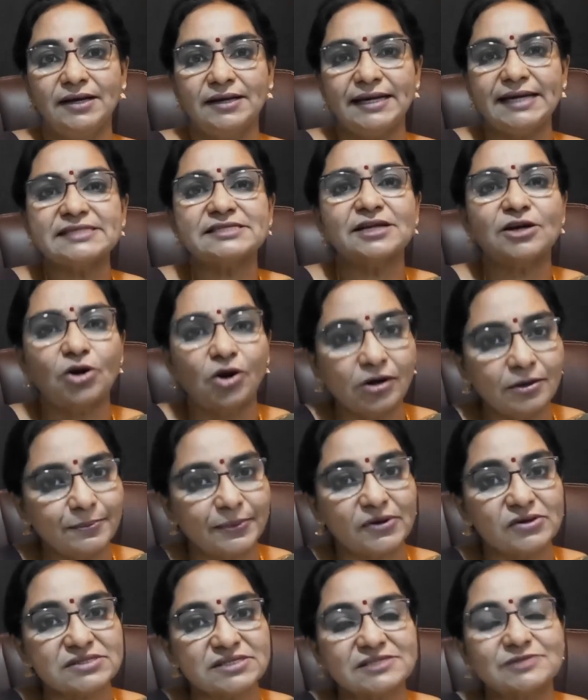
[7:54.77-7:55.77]
It's a long
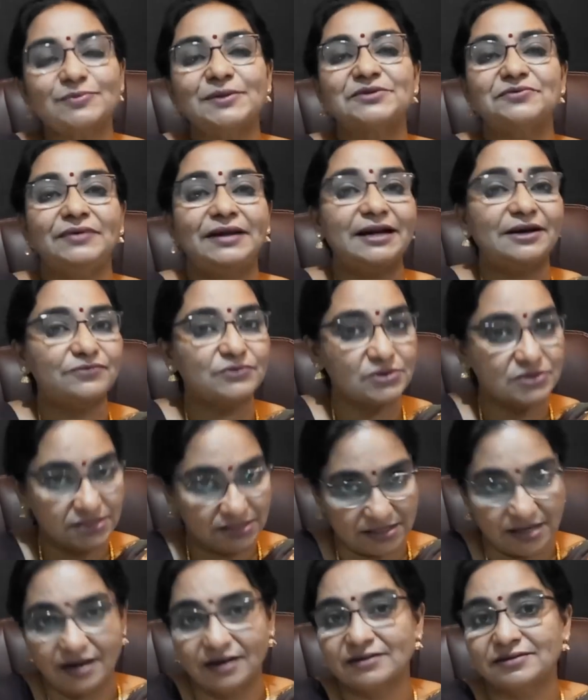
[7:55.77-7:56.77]
process, but we'll have to
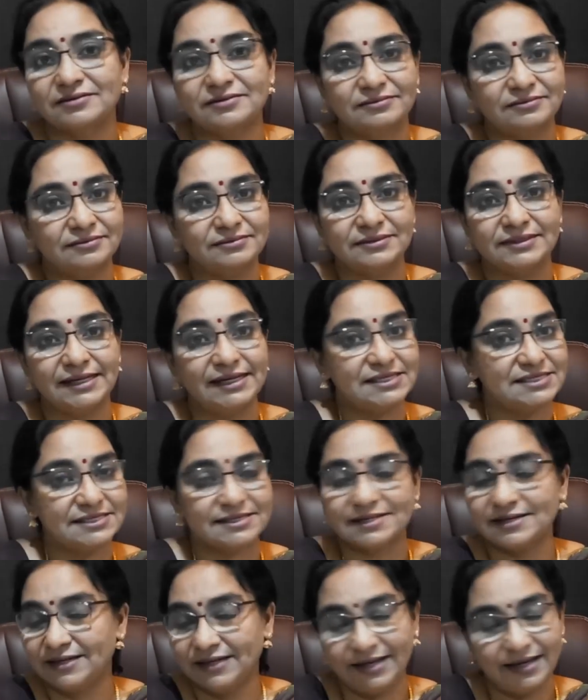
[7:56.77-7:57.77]
start. It's
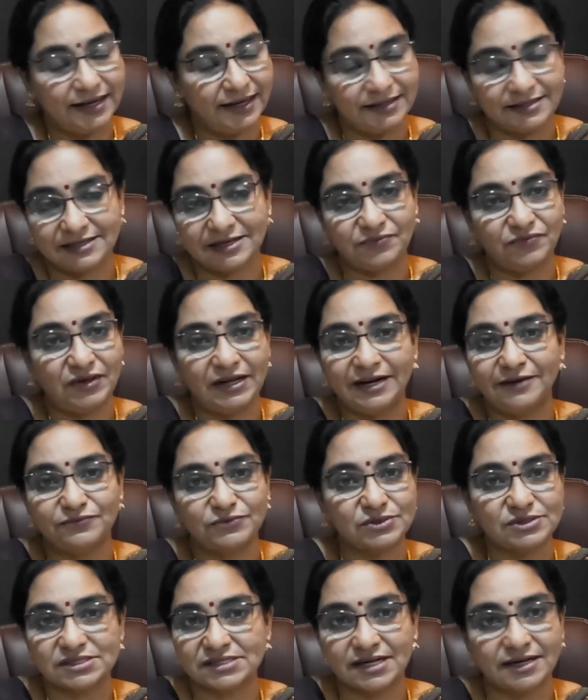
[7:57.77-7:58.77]
really high time we'll have
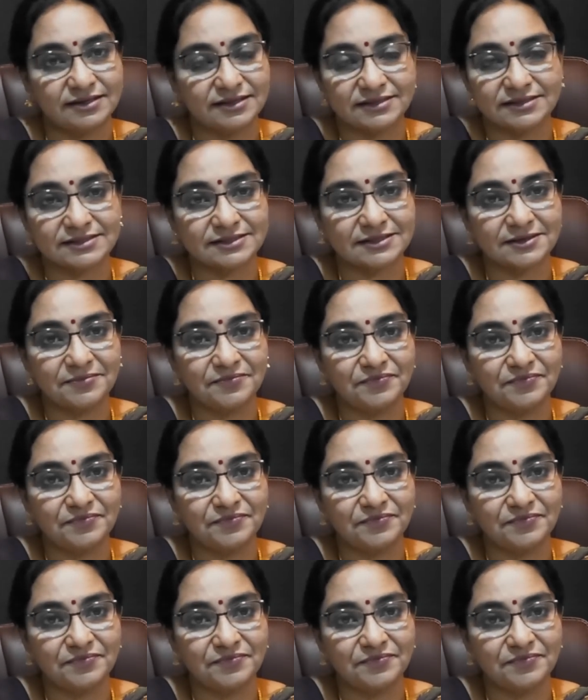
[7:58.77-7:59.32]
to start it.